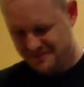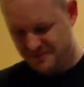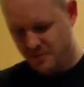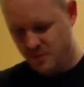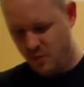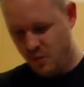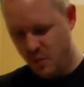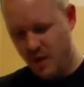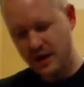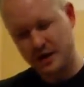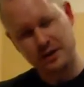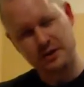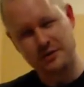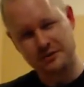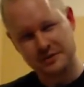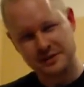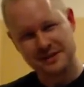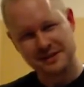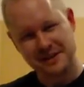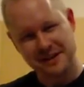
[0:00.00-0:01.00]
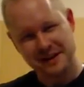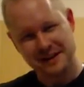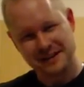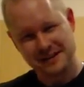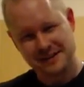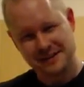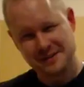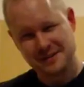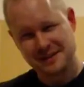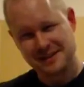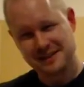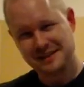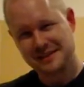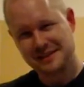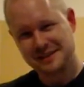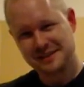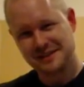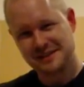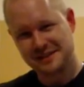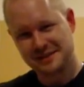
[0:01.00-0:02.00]
one good sized
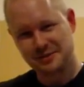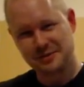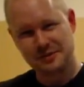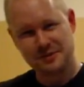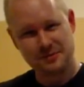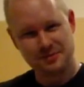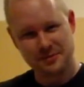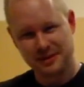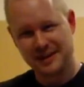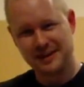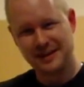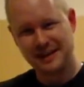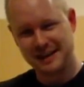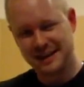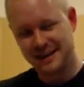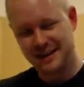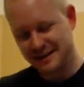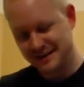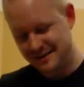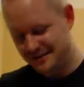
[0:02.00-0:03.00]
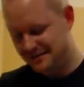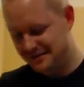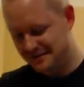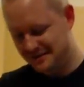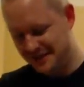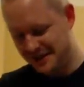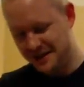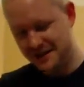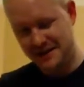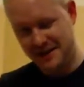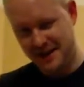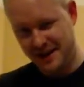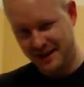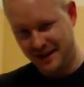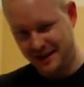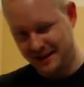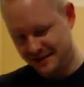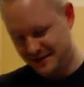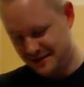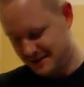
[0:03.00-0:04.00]
sausage is all you really need in your
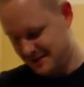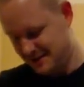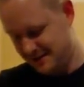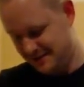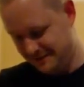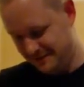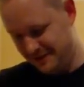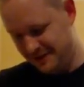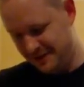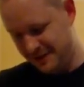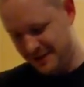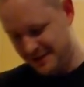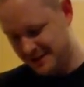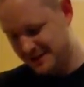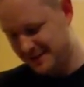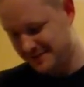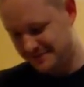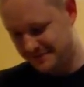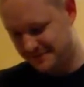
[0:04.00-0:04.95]
hands for this.